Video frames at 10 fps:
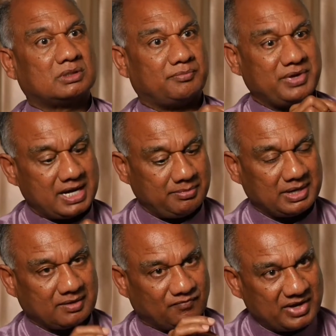the very,
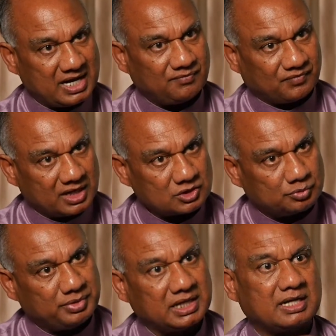very, very
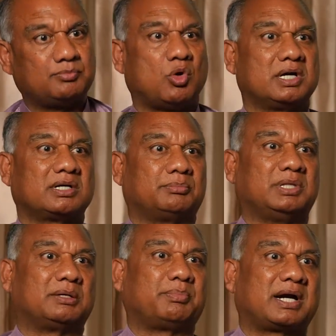first beginning point of
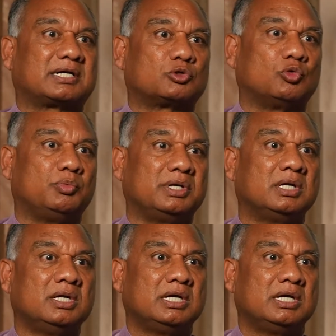that practice will be